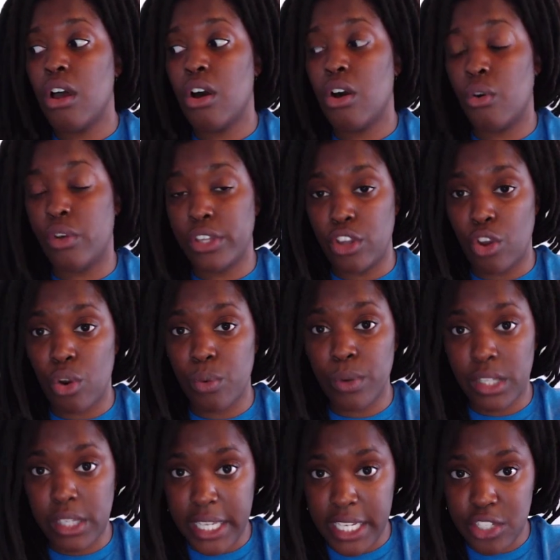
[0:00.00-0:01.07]
on your
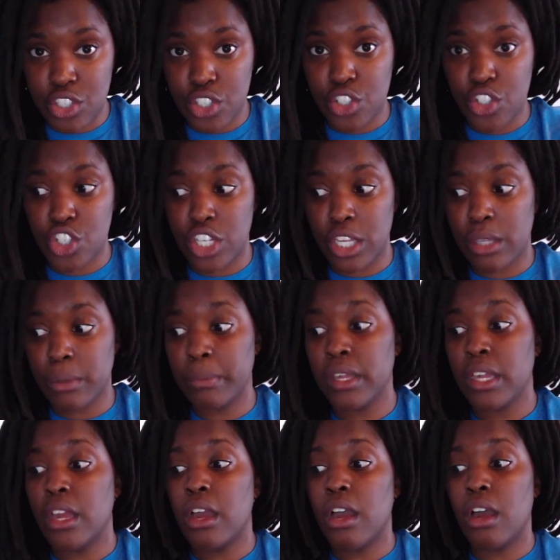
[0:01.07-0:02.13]
relationship,
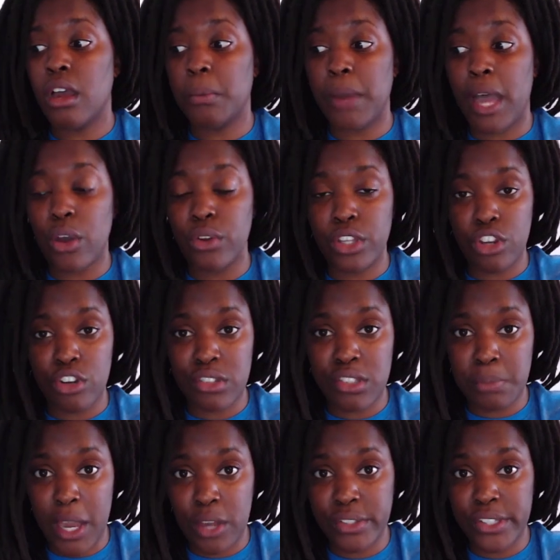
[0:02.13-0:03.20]
about your
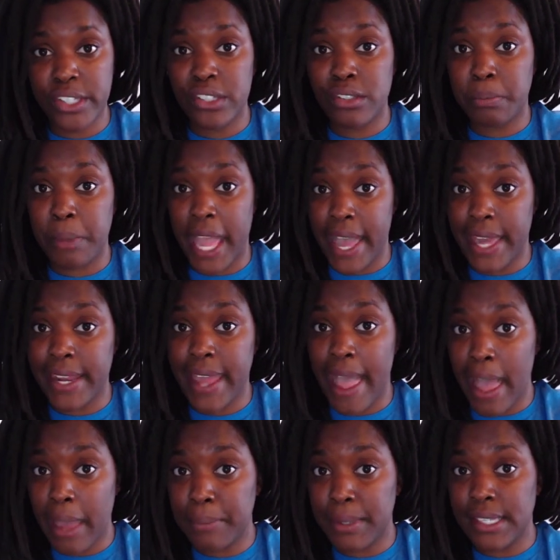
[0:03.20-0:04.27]
spouse's bad
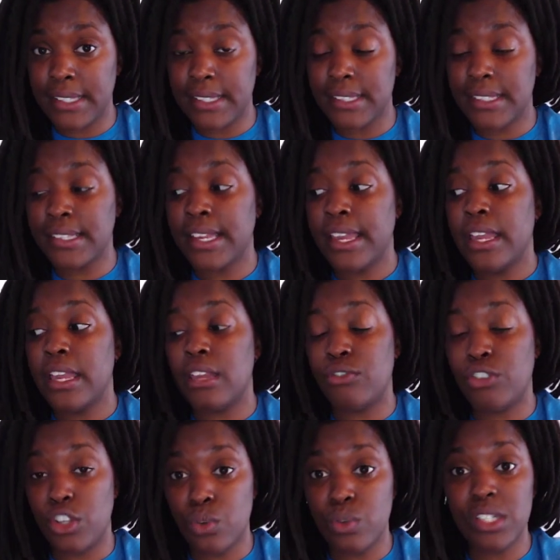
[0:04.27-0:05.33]
habits,
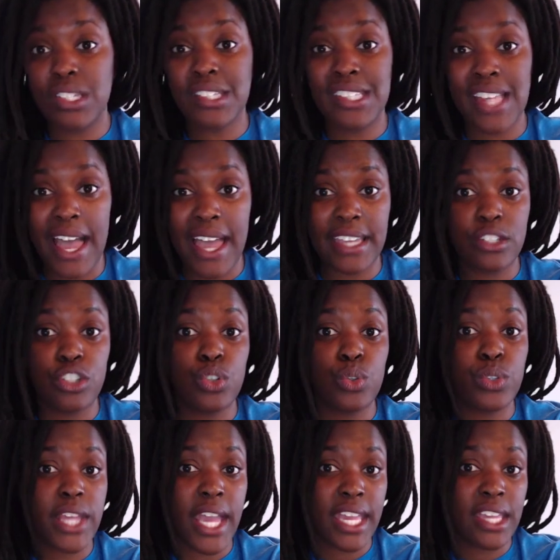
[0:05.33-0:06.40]
if you decide to
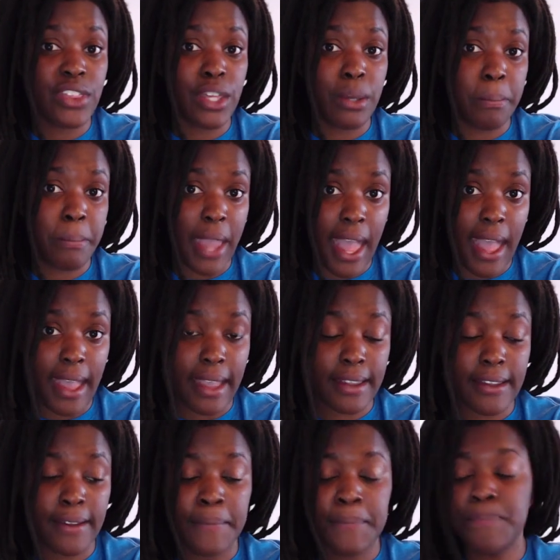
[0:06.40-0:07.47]
take them back,